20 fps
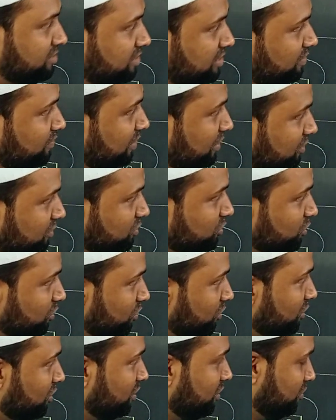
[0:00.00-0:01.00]
If I do
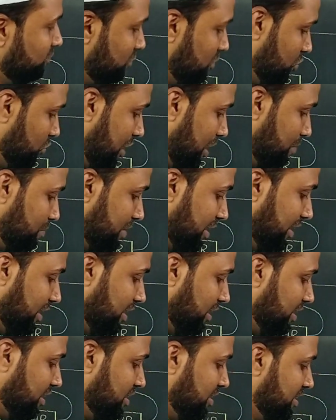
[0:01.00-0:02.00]
so, what do I
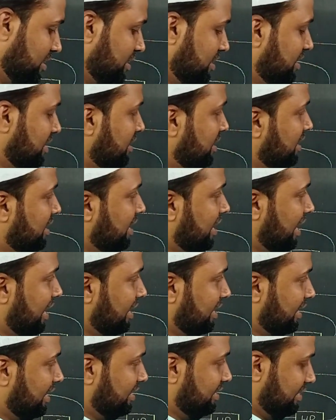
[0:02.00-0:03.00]
obtain?
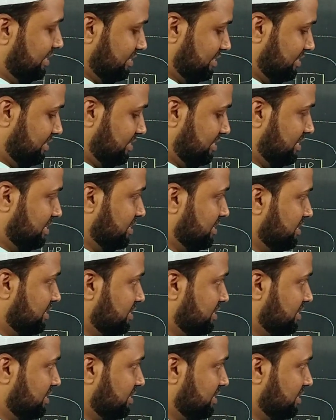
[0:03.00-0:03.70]
I get this.